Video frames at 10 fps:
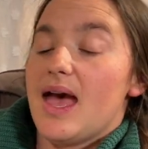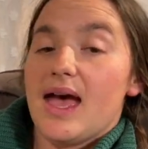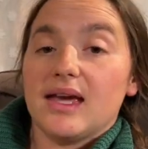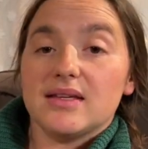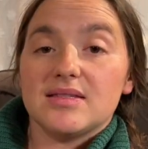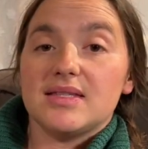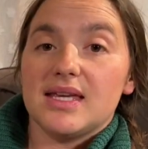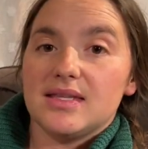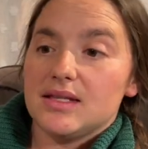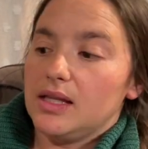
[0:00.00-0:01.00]
X
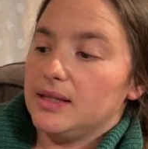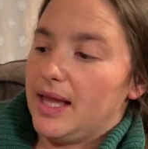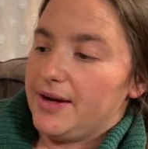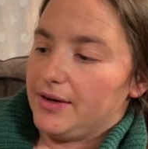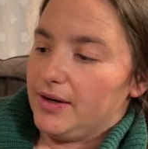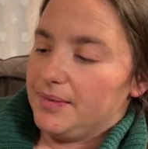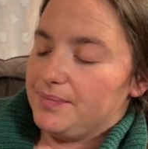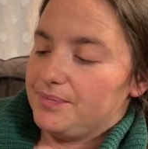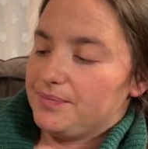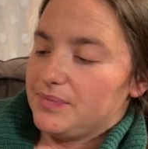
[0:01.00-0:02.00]
is a letter.
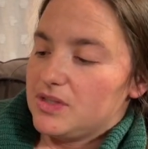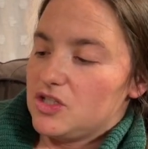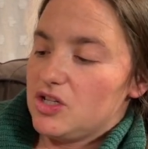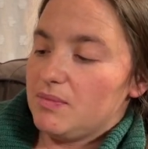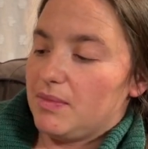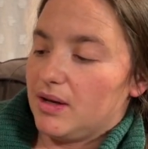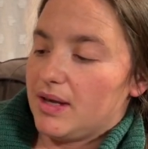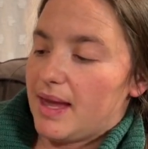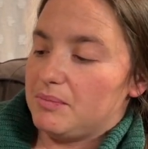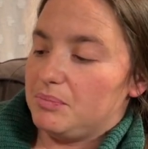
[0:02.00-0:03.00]

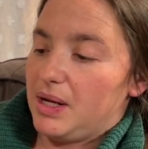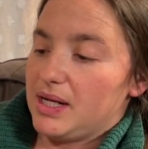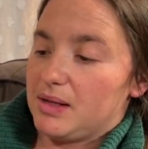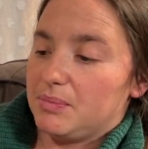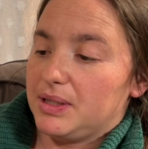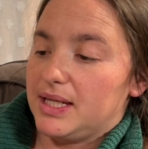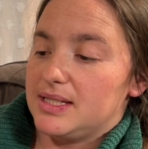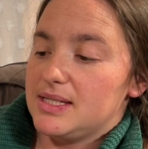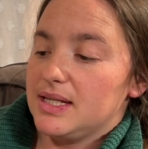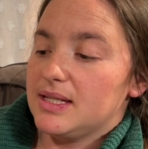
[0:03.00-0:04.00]
Chipmunk and Bunny play
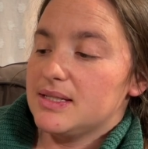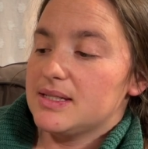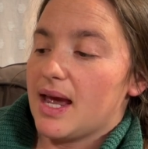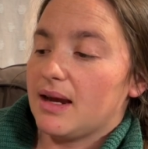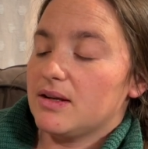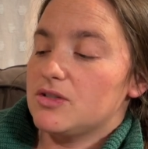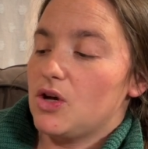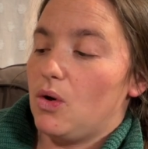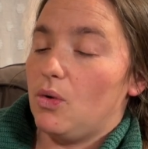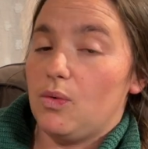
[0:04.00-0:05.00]
tic tac
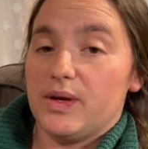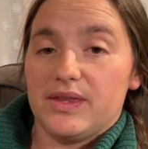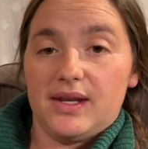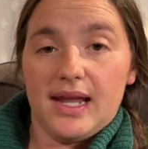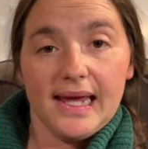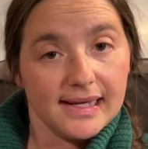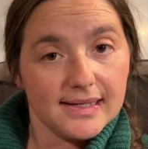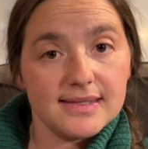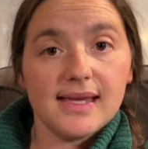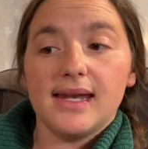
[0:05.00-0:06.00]
toe with an
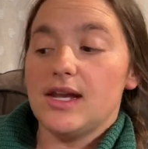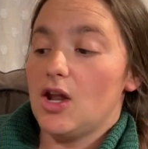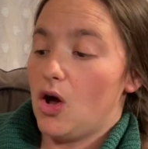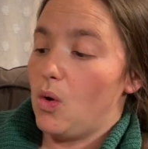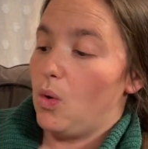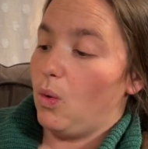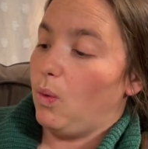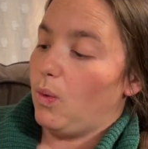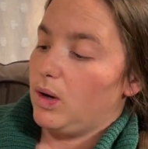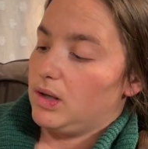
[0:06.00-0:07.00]
X and an
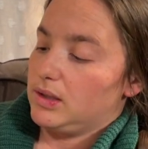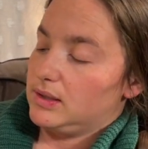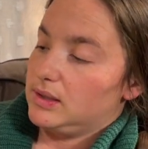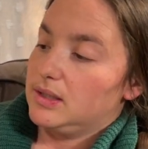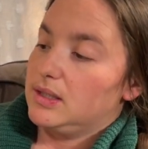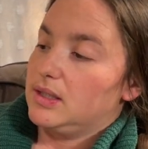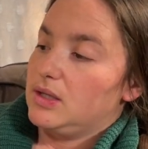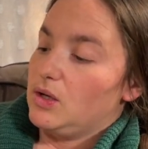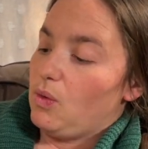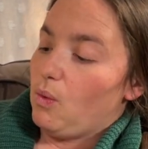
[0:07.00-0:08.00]
O.
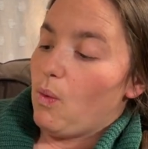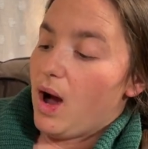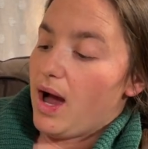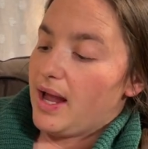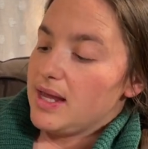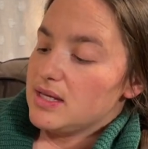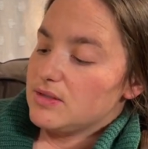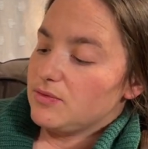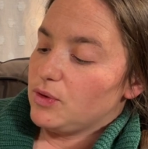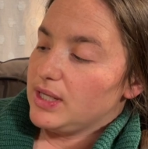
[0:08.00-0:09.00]
Y
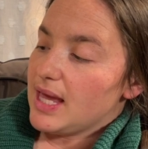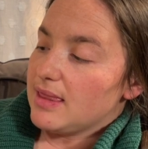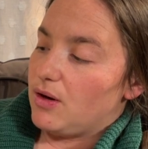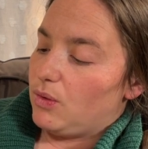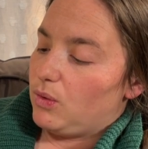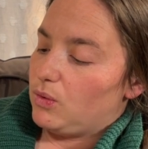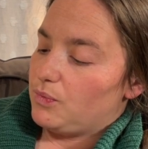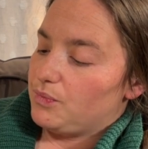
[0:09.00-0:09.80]
is for yellow.